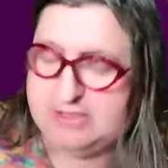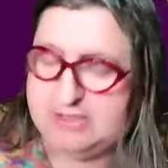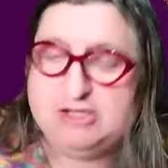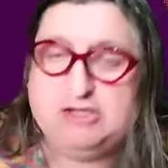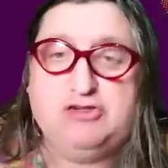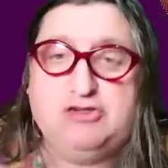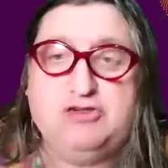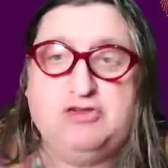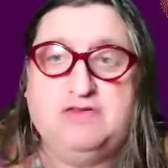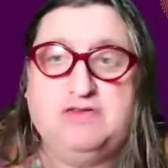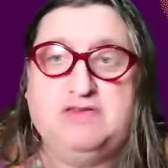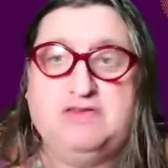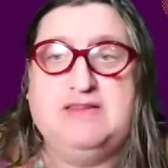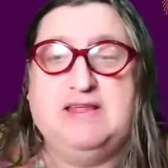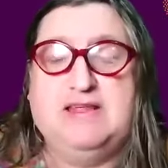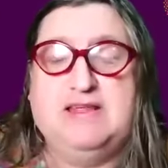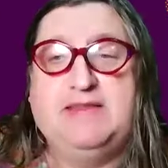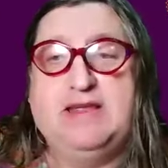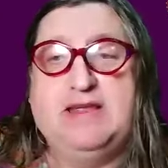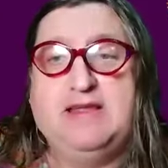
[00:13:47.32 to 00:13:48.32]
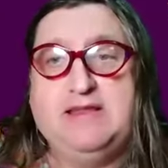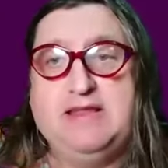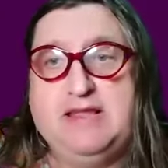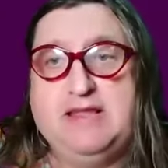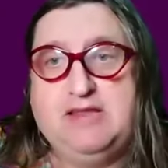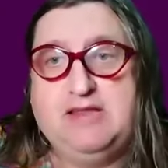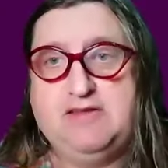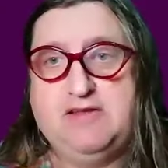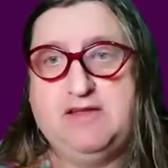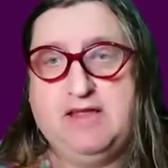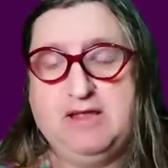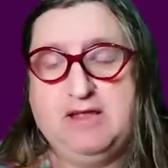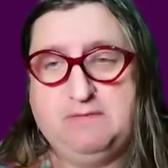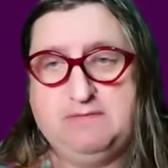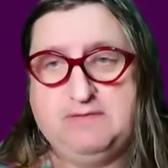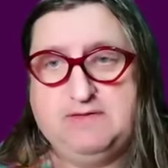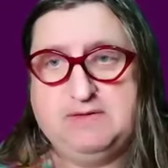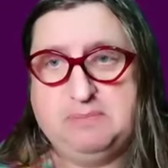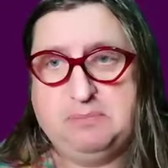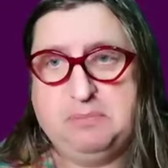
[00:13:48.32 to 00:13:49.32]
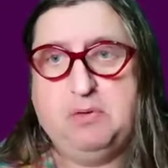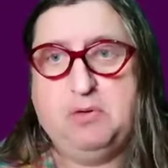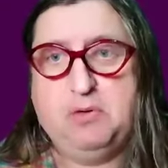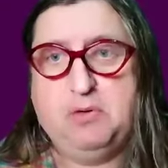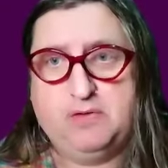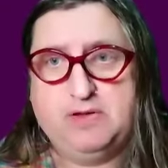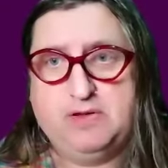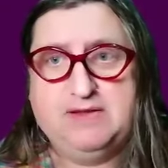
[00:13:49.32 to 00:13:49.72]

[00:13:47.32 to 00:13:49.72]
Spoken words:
issues that they need to have support.